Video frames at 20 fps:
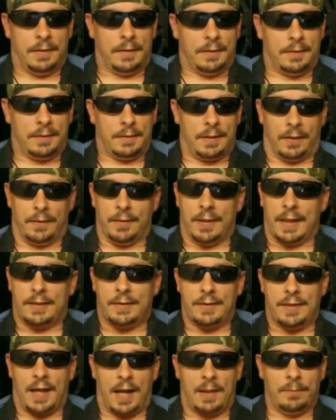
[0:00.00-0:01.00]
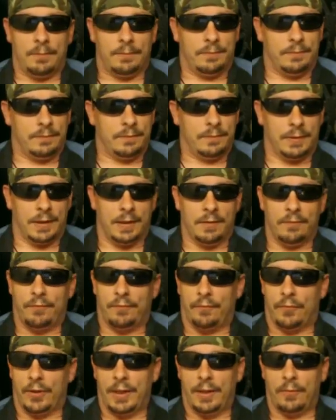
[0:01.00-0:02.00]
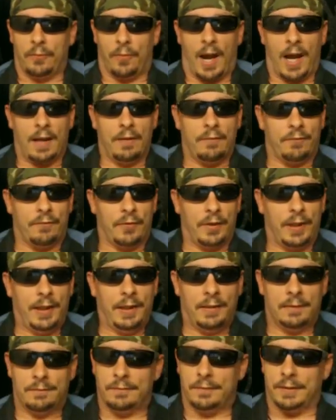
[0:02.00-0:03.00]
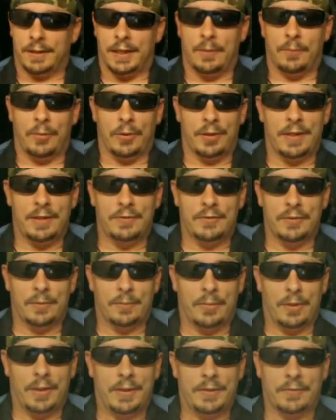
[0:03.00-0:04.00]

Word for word: till next time, live free, ride free, and keep your knees in the breeze.